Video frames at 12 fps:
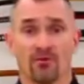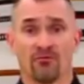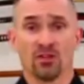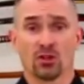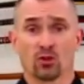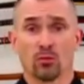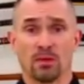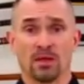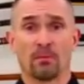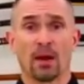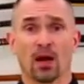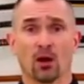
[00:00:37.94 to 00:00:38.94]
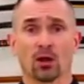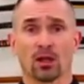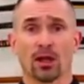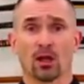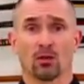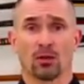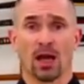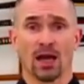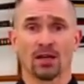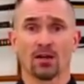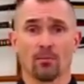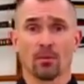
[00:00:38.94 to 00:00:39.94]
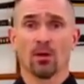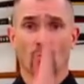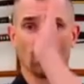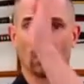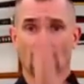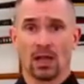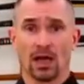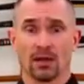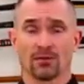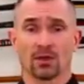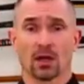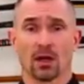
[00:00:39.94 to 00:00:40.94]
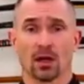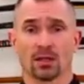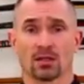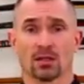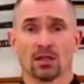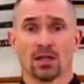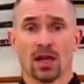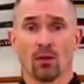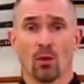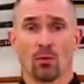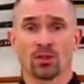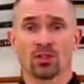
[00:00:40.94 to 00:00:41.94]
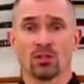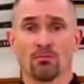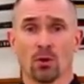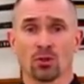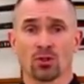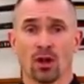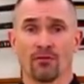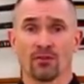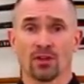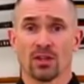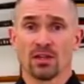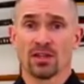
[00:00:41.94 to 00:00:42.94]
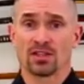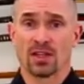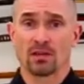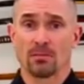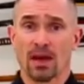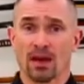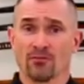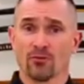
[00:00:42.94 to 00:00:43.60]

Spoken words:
the feet should be parallel, lined up with the line of the cut. And what we see most often is that the back